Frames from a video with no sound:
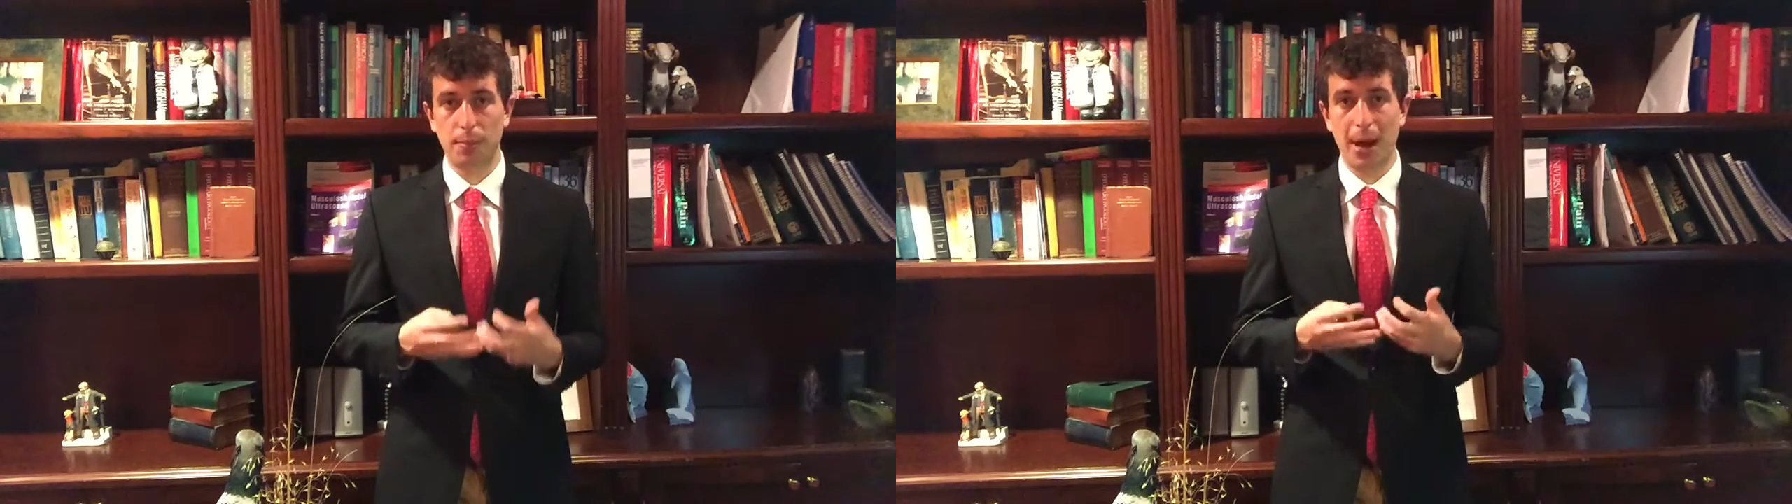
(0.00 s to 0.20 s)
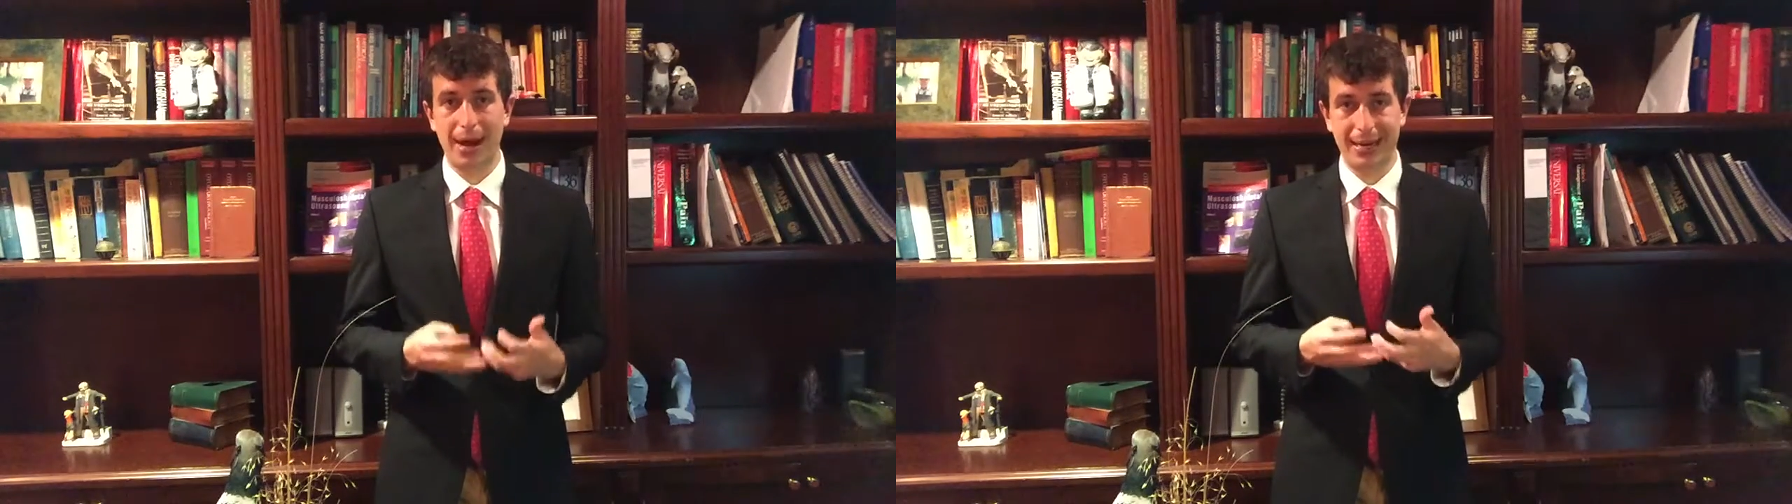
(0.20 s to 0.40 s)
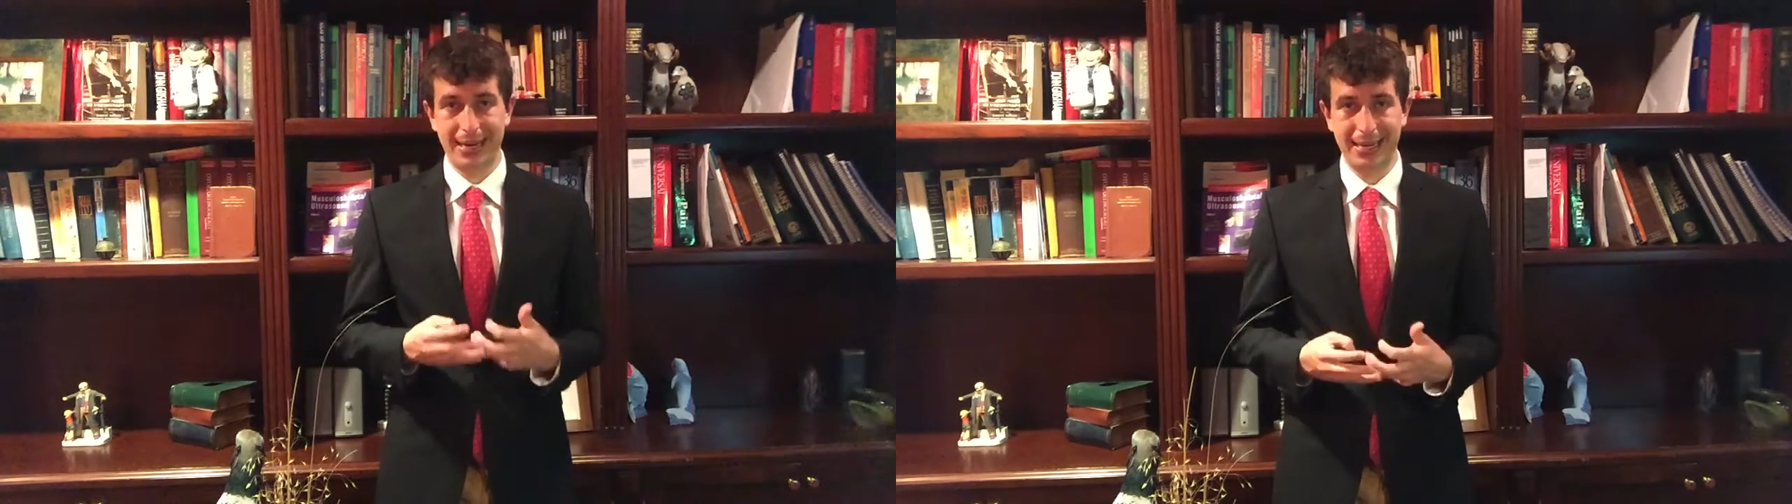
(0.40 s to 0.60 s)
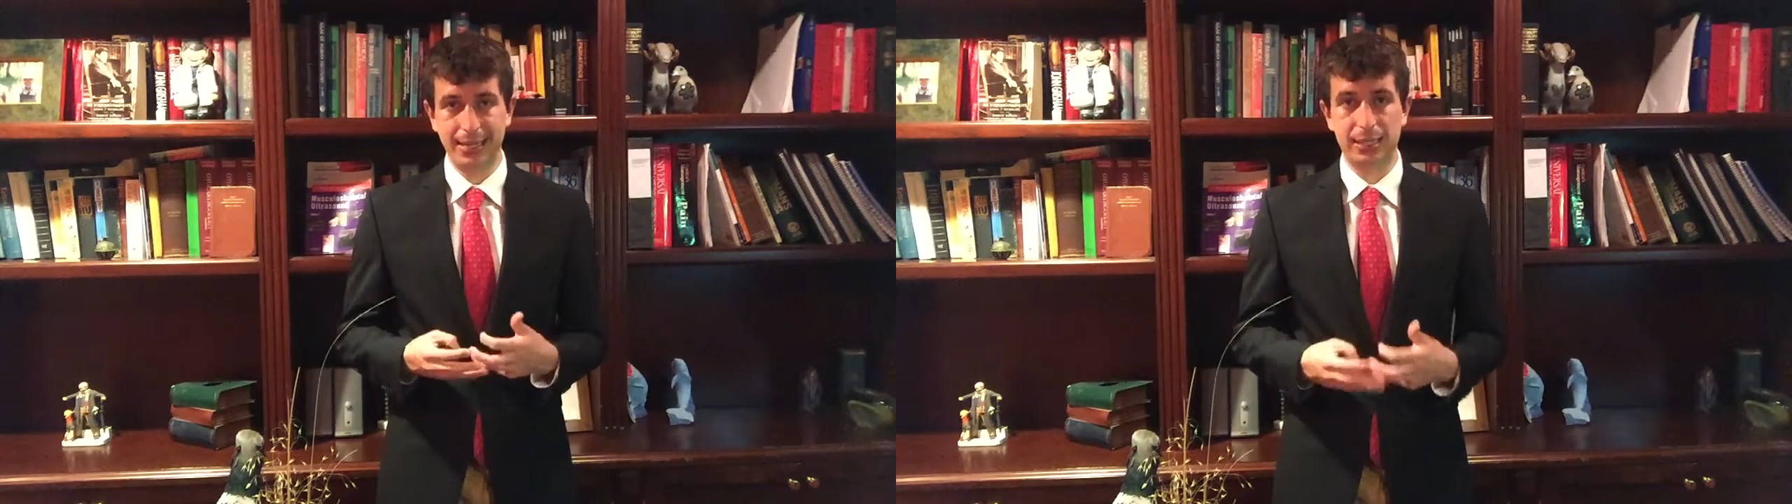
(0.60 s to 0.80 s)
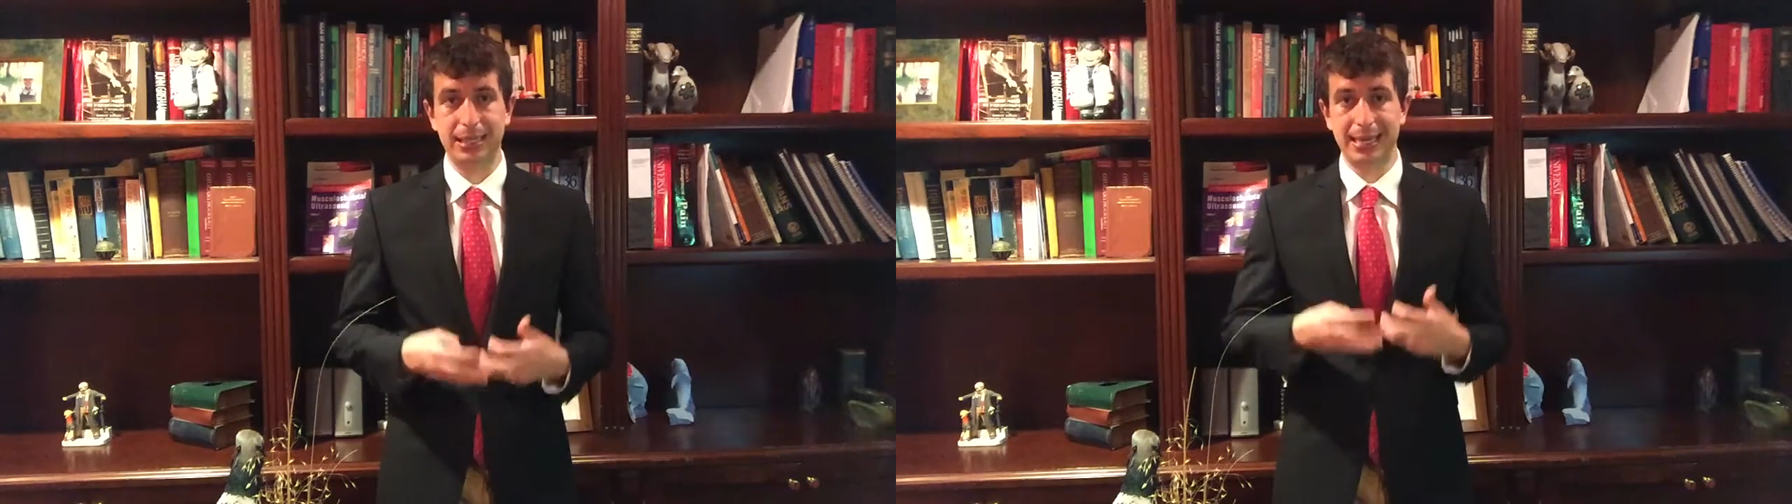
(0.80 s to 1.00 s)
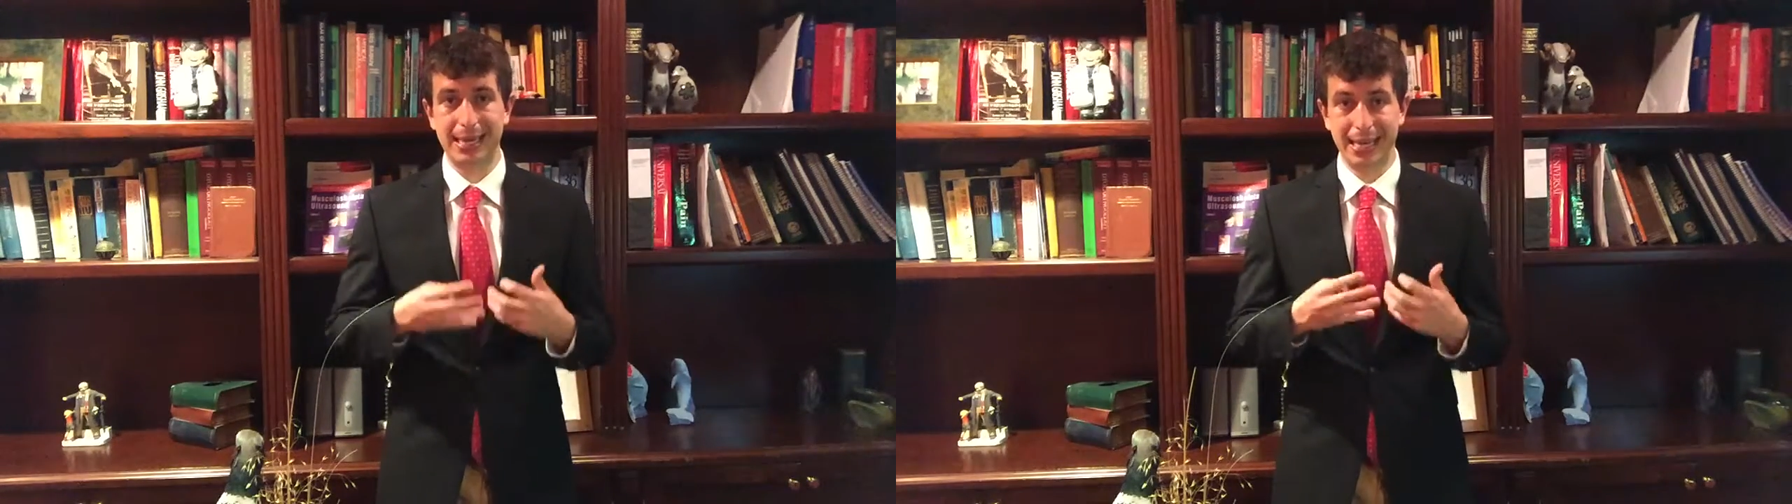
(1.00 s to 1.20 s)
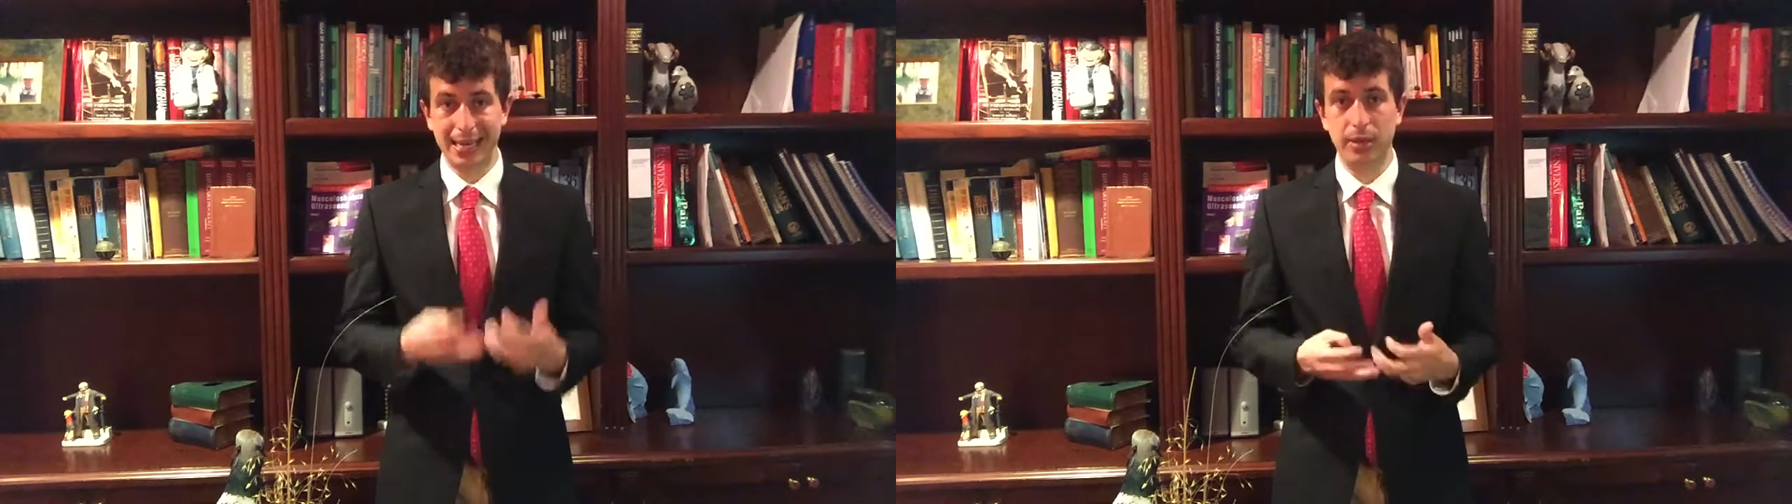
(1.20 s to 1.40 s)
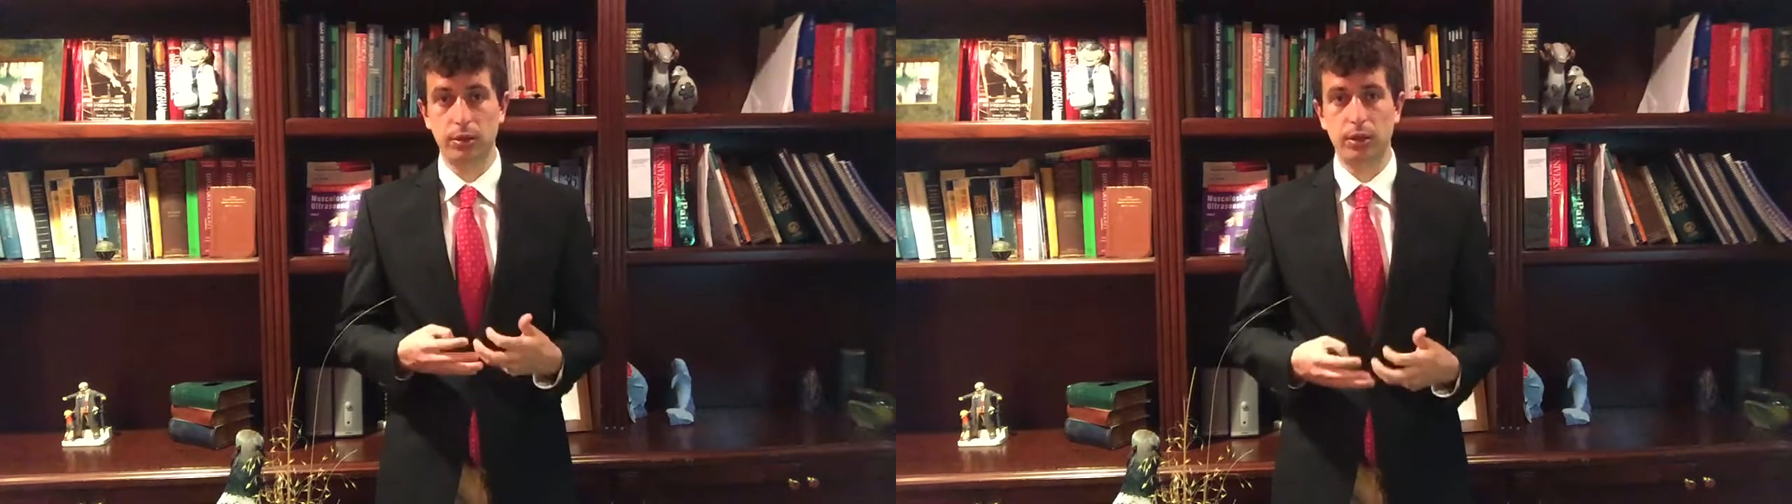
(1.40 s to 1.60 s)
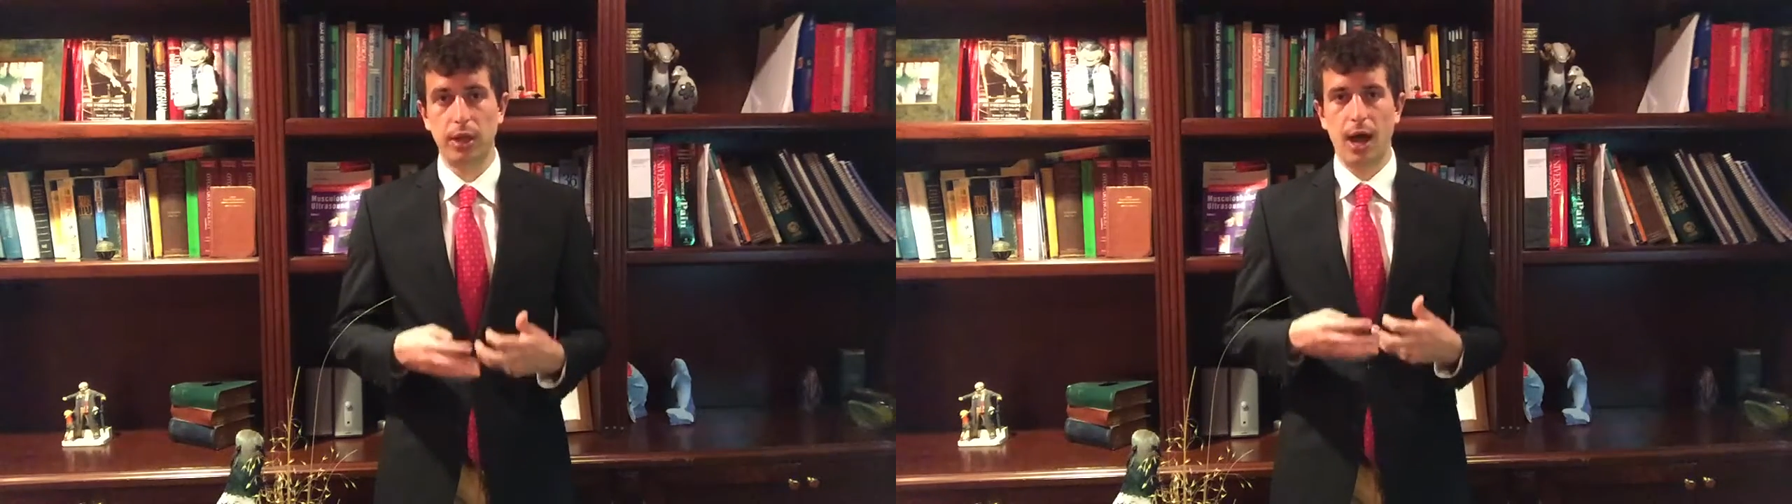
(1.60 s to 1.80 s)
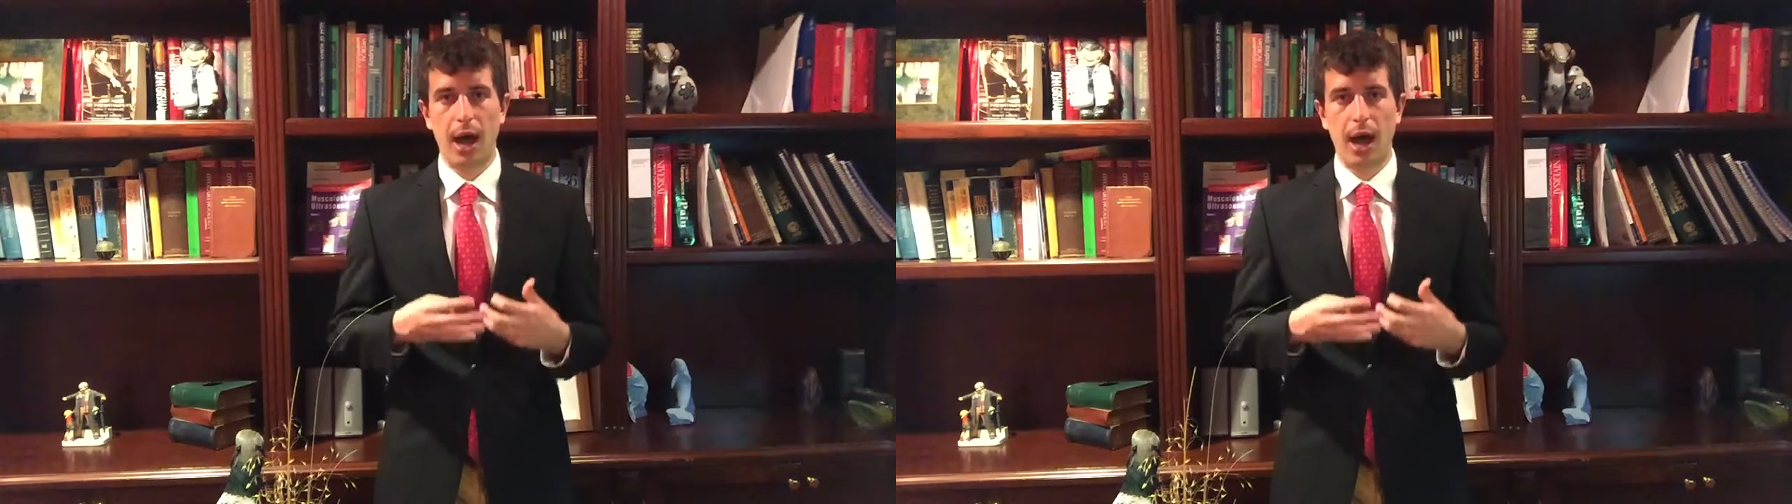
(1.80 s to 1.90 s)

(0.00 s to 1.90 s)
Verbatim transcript: body needs to heal